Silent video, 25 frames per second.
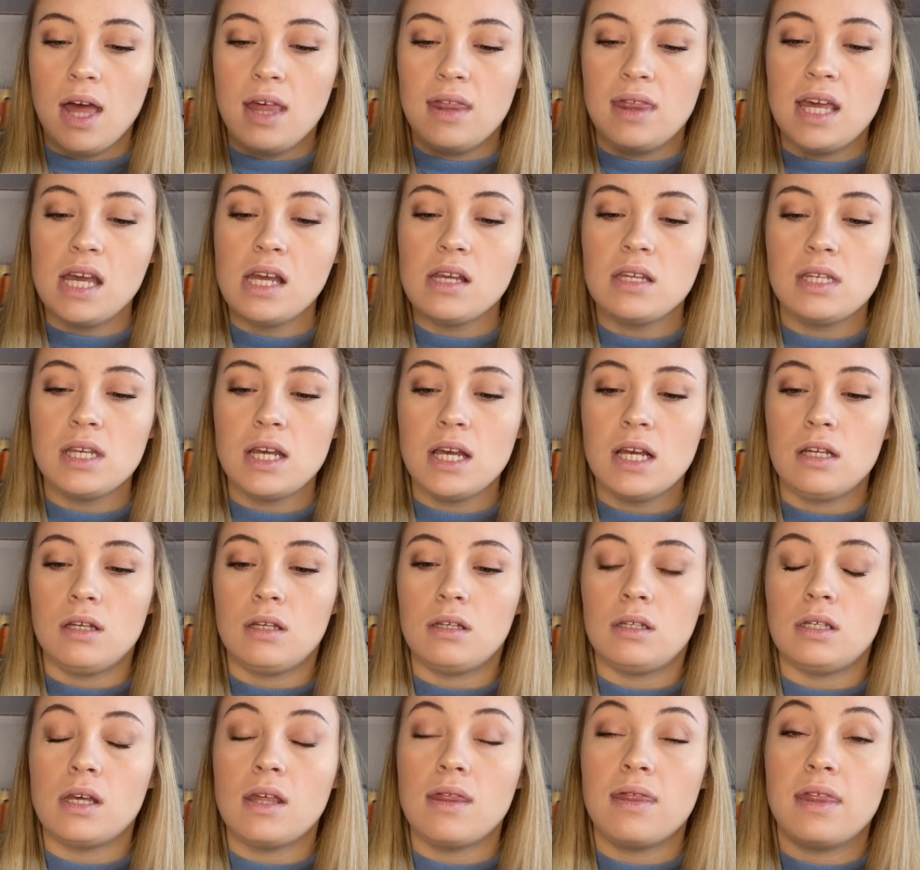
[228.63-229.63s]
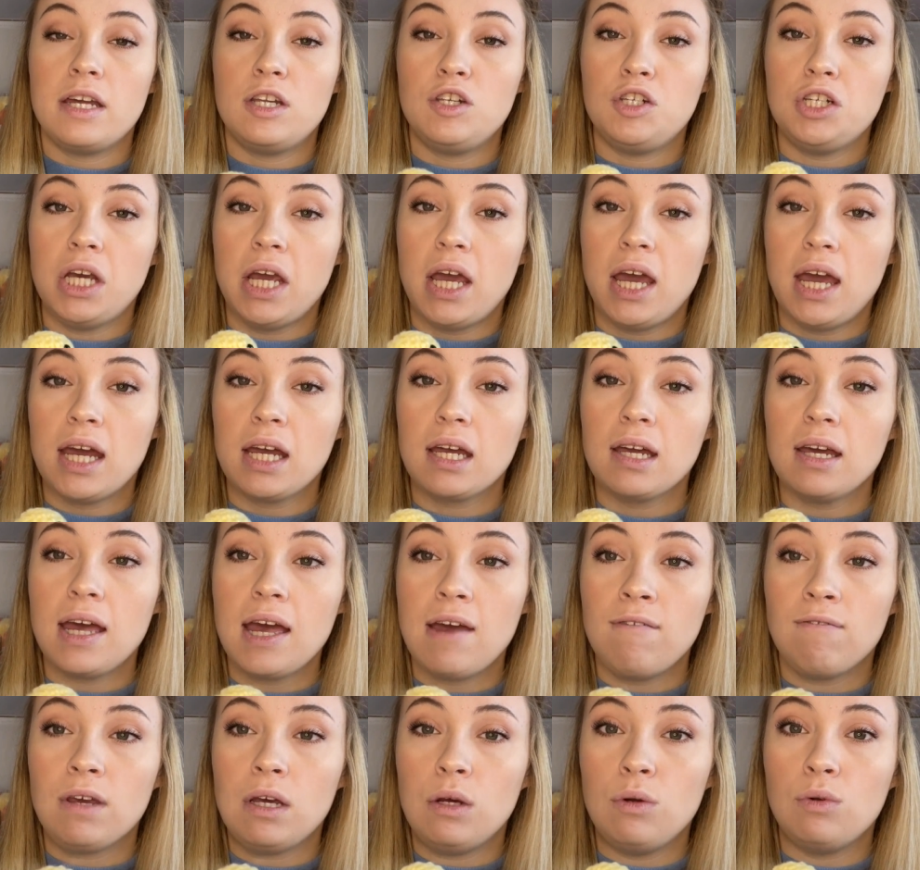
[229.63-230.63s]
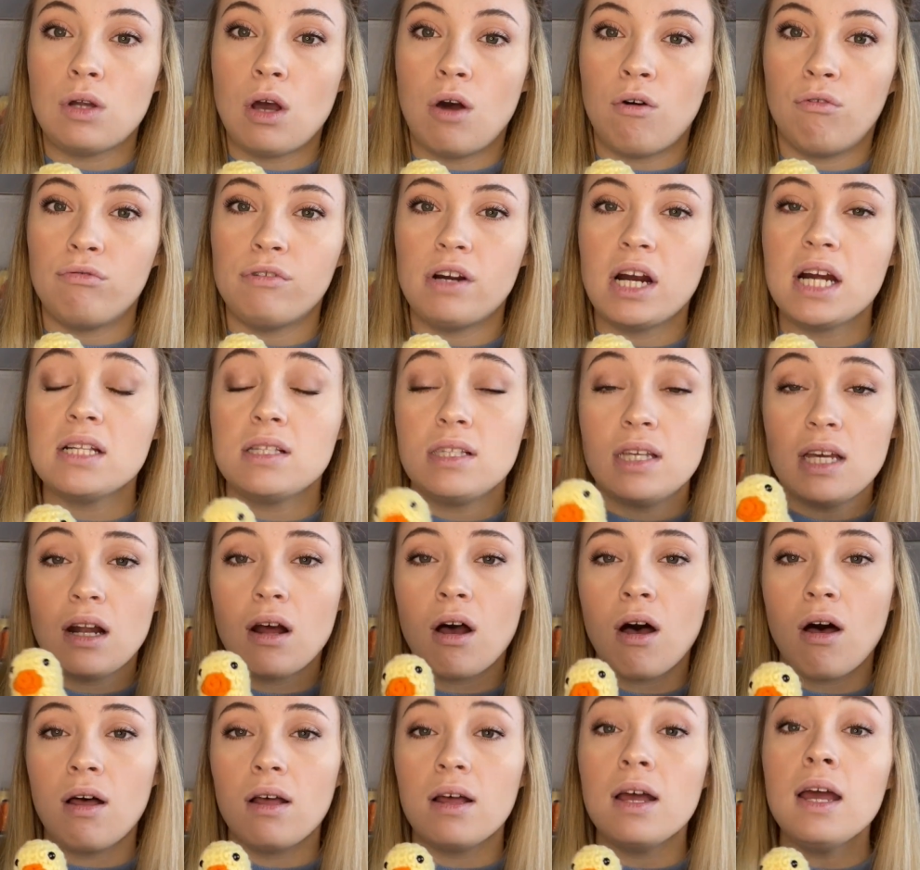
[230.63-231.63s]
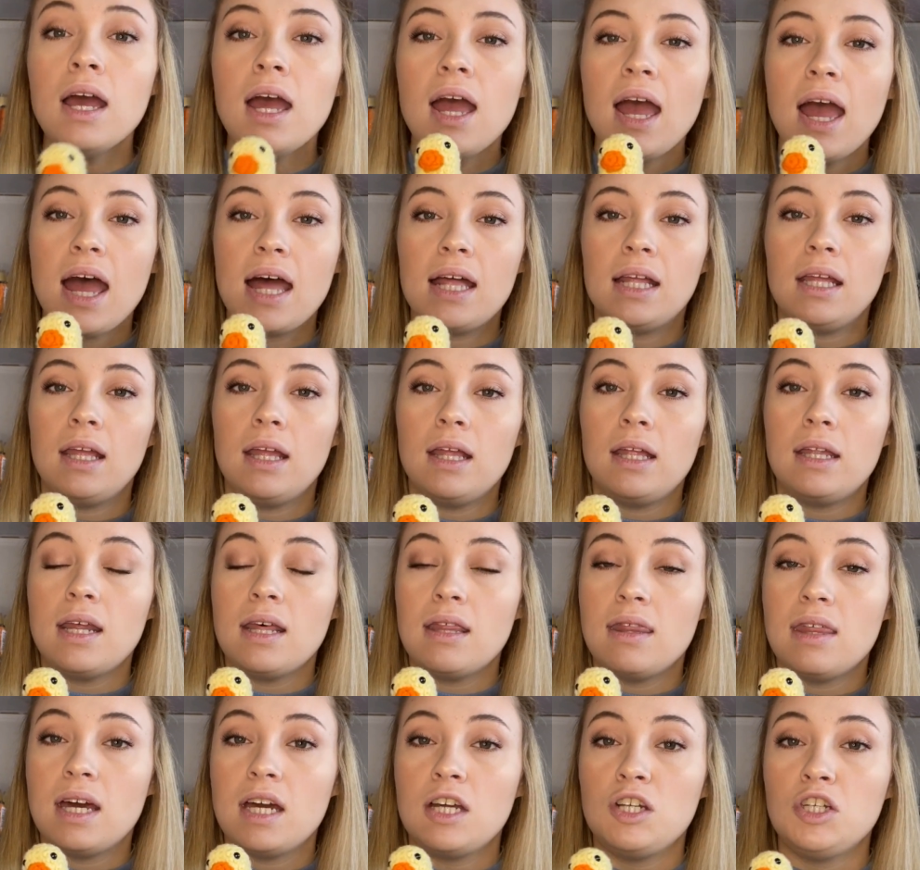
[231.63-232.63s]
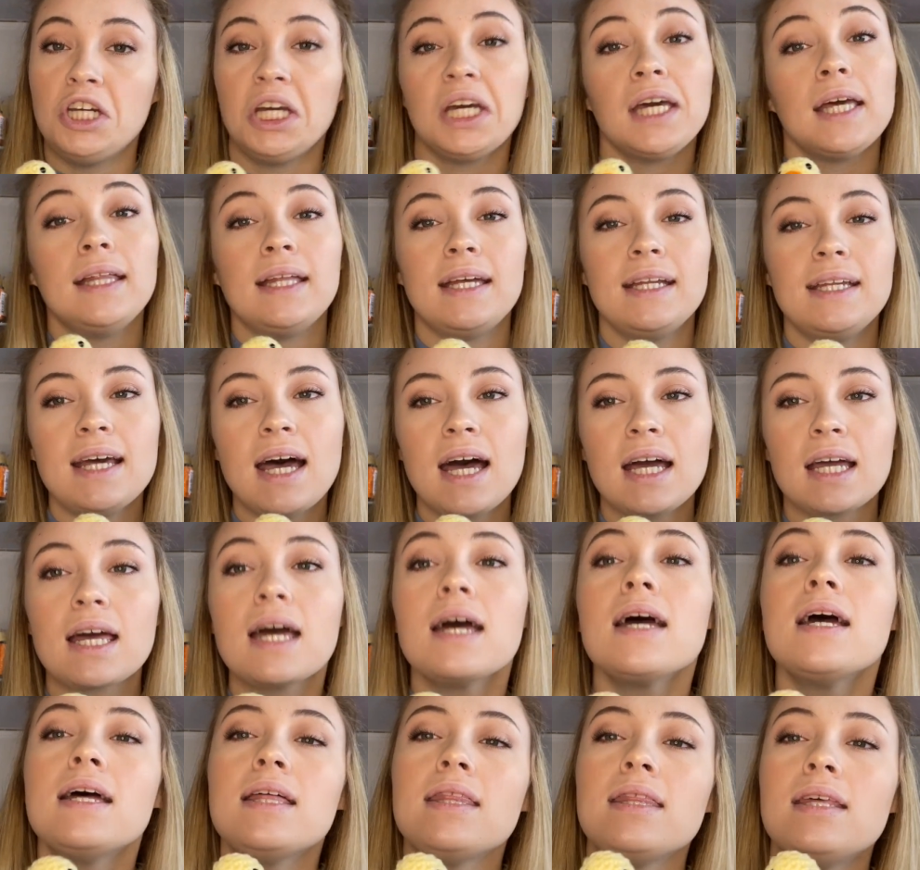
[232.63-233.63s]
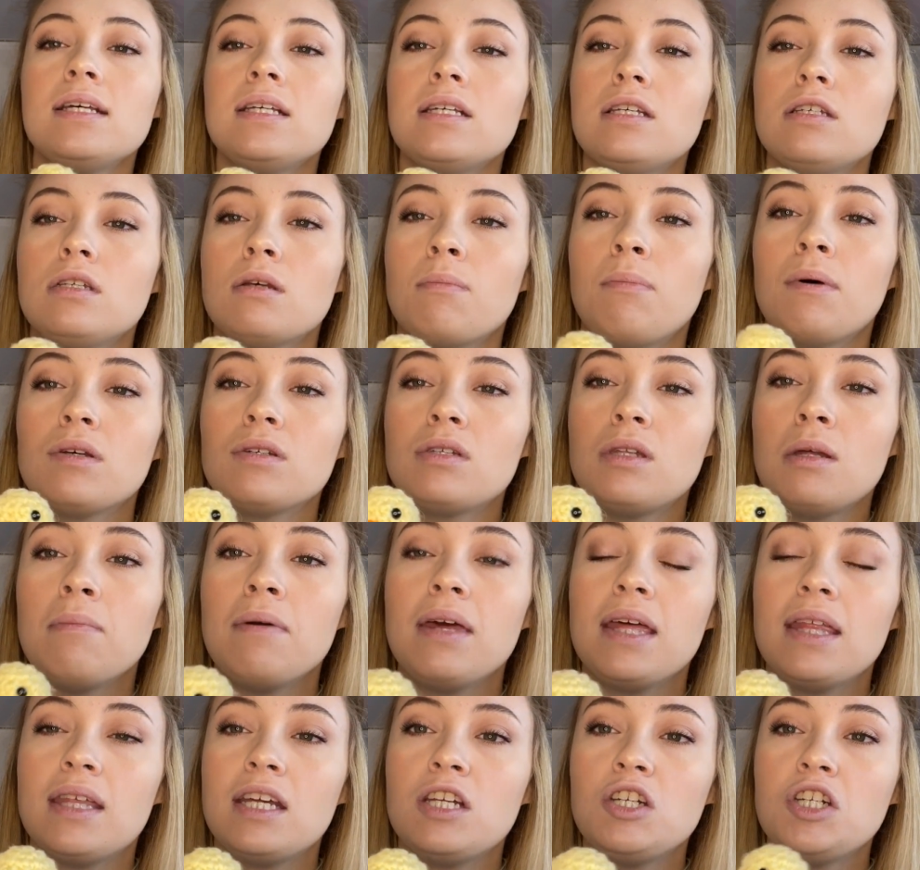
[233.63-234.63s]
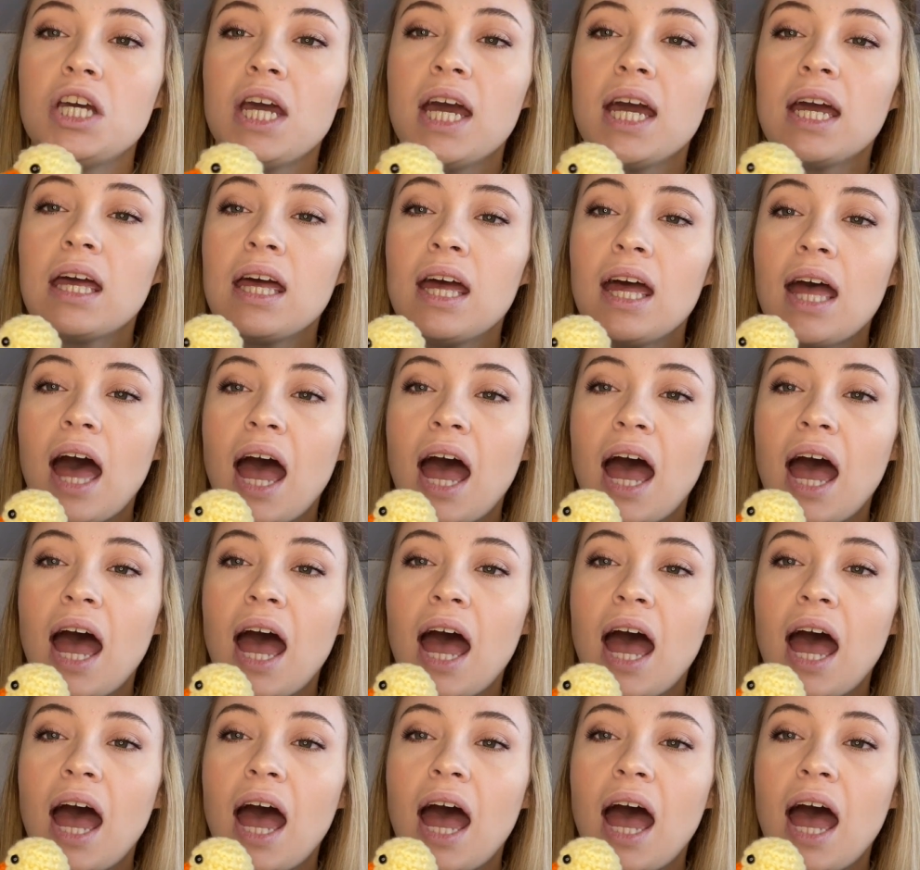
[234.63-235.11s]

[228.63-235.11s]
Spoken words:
This is the chick, if you know Friends at all, and the chick and the duck. This is supposed to be the chick.